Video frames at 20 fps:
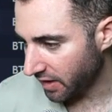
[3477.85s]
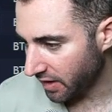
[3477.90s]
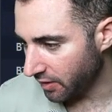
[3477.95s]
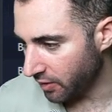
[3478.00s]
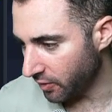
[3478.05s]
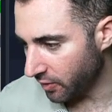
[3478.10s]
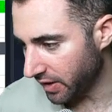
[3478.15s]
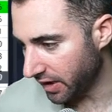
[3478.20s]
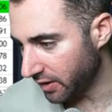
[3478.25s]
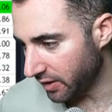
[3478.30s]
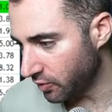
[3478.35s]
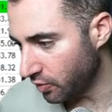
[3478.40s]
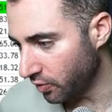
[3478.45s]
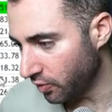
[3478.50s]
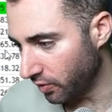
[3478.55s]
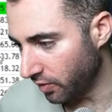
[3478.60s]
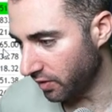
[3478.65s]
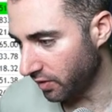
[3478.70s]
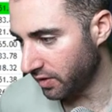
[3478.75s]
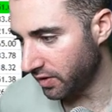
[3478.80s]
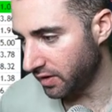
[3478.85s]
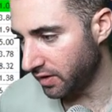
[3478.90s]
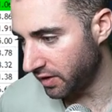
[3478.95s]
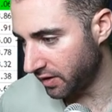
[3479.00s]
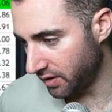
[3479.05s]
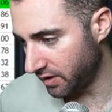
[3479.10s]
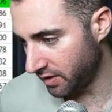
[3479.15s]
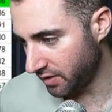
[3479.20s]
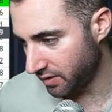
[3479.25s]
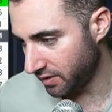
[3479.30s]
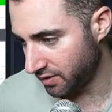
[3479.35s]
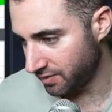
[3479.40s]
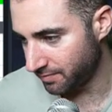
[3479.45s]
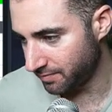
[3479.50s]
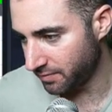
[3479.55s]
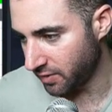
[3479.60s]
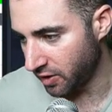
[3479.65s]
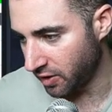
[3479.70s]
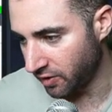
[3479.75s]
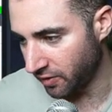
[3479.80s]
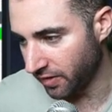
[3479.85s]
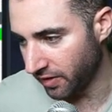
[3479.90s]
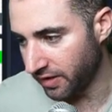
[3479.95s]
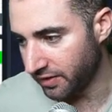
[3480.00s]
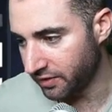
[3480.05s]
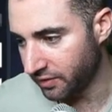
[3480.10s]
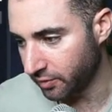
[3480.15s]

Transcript: Okay, cool. All right,